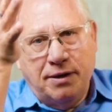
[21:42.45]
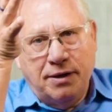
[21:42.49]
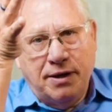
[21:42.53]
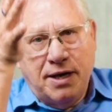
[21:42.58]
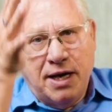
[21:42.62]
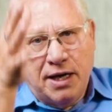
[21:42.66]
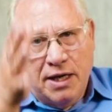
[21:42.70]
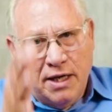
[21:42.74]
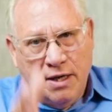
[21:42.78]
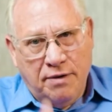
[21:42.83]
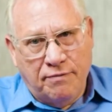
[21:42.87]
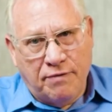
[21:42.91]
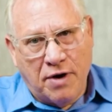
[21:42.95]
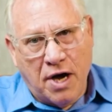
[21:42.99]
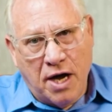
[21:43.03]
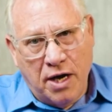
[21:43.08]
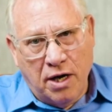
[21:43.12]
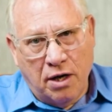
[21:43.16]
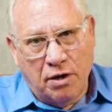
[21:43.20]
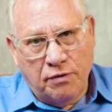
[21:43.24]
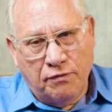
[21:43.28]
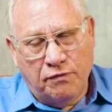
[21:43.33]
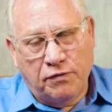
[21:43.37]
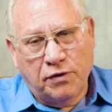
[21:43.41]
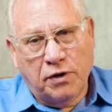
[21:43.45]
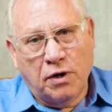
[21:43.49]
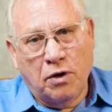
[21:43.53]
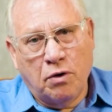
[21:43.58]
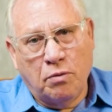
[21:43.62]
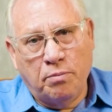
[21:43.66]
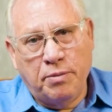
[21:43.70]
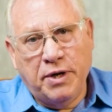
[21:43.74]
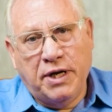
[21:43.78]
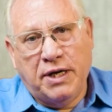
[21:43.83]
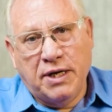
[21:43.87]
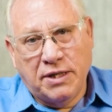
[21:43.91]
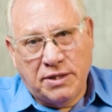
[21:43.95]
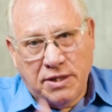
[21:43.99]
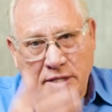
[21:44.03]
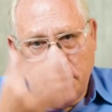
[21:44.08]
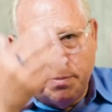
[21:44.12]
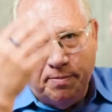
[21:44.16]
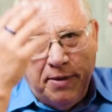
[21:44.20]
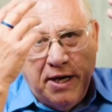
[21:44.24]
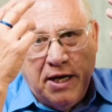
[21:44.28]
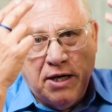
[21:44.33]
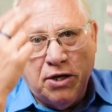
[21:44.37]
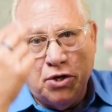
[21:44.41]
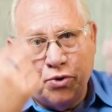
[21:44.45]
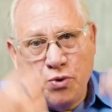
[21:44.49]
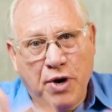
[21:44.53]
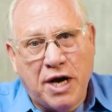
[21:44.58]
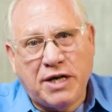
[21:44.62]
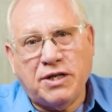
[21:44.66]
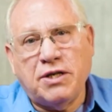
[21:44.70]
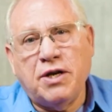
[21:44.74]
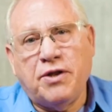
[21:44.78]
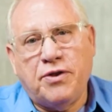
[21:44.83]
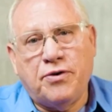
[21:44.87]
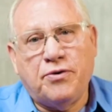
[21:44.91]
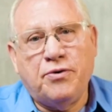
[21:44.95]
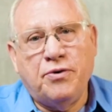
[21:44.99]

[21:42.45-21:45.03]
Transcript: negative ion flow, because it's being directed